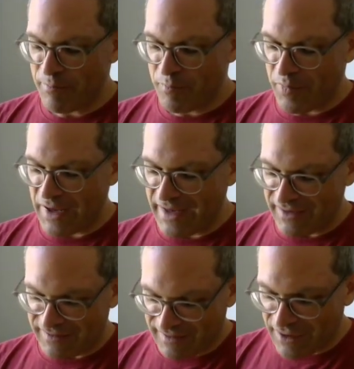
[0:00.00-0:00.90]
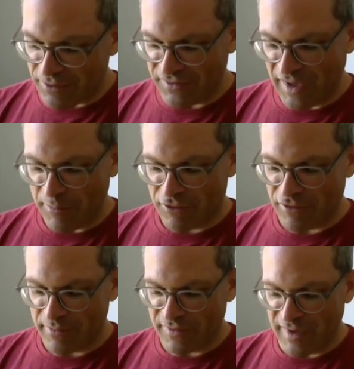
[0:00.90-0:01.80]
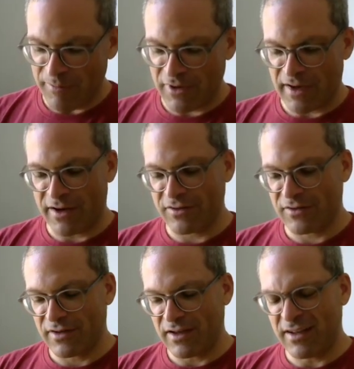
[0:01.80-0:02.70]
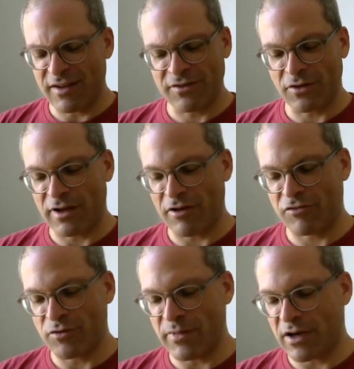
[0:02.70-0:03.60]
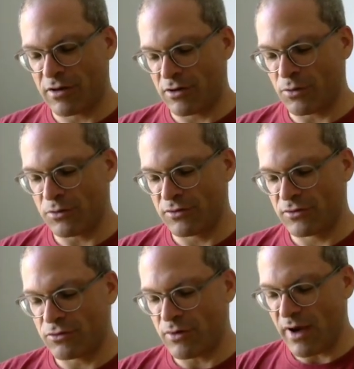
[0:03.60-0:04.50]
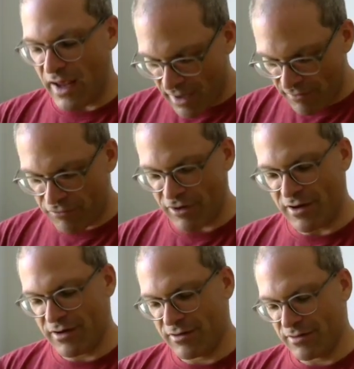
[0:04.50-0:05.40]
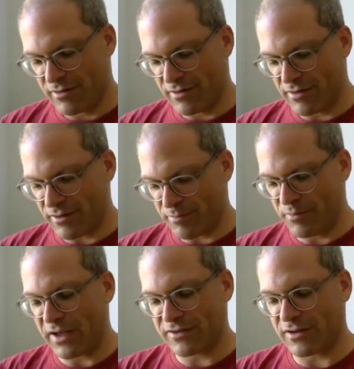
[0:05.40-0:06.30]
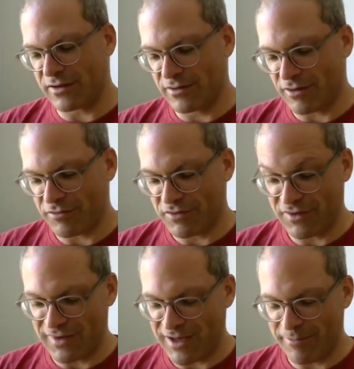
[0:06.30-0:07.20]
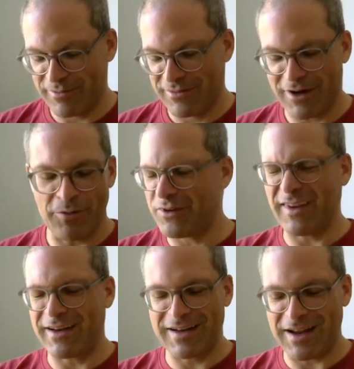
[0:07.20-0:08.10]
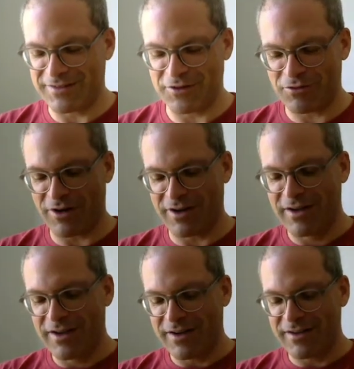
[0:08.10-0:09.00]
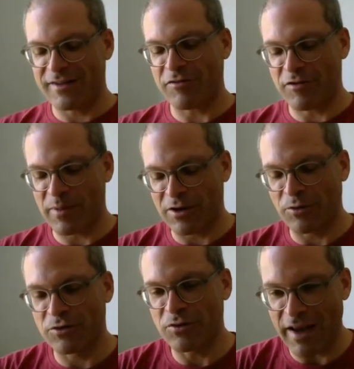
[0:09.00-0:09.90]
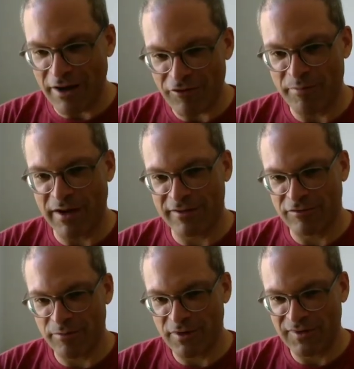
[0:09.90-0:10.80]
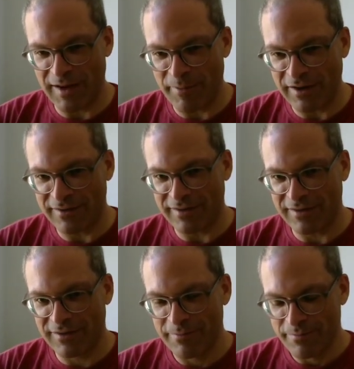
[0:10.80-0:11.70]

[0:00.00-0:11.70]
by its nearest neighbors from the same class. It does not have to be close to every pixel of the same, I always say class, that's wrong. It doesn't have to be close to every pixel from the same instance.